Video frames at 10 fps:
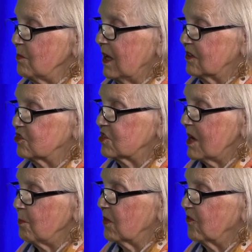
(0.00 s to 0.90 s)
has
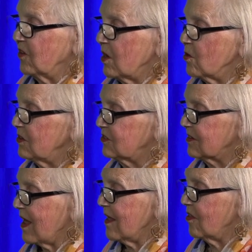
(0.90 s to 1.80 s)
shaped the very
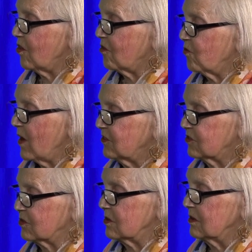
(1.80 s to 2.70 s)
style of
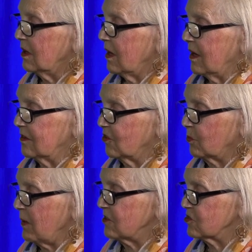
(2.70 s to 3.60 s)
Western and
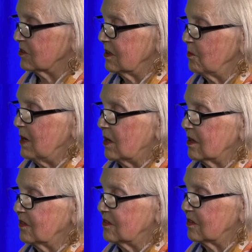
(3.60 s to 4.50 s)
especially
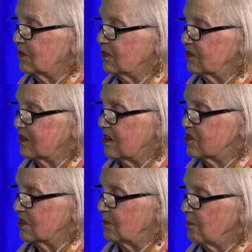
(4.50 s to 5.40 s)
American
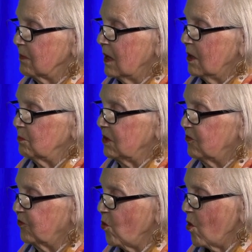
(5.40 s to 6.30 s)
civilization.
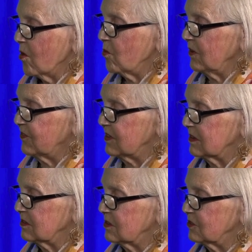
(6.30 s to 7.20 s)
Before, when
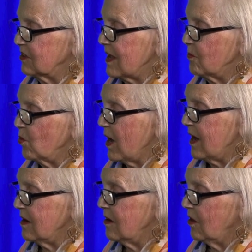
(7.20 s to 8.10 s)
cyclical time
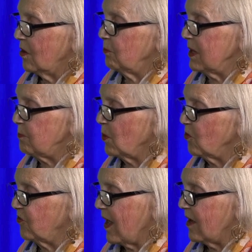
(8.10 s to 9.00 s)
reigned,
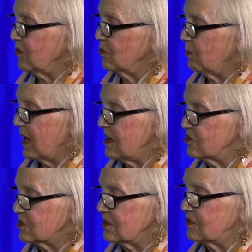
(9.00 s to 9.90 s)
people valued
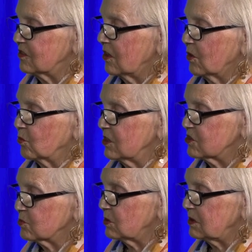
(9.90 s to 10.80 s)
patience,
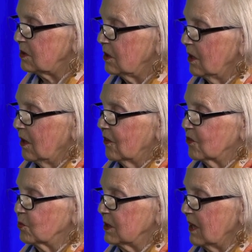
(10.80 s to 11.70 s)
ritual,
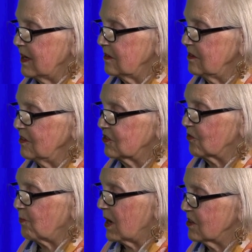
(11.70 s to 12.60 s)
the relatedness
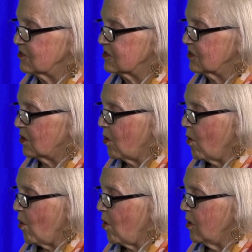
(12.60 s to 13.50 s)
of parts to the
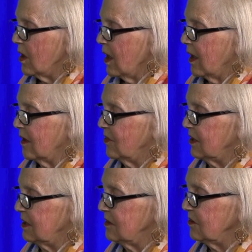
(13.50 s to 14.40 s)
whole, and the
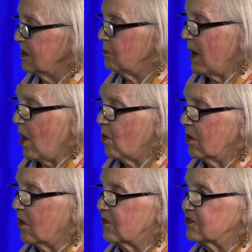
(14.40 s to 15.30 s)
healing
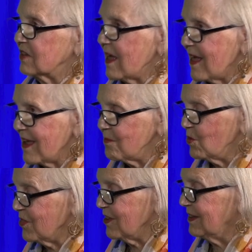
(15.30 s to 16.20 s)
power of time
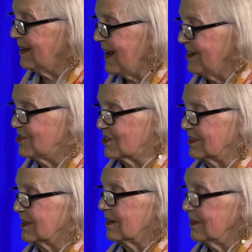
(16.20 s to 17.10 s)
within
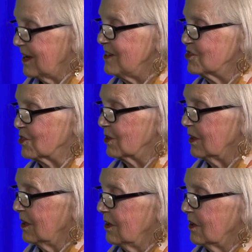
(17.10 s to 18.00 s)
nature.
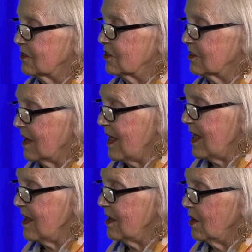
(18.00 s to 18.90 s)

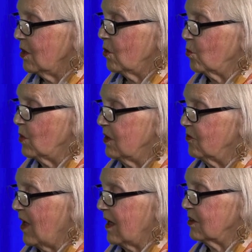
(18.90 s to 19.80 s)
Today, we
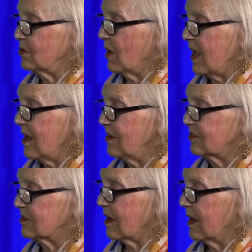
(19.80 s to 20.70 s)
value
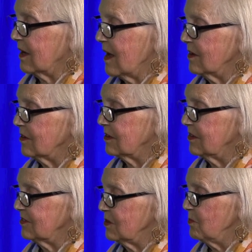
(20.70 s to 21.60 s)
haste,
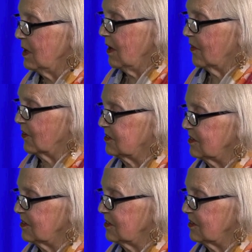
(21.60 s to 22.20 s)
iconoclasm, the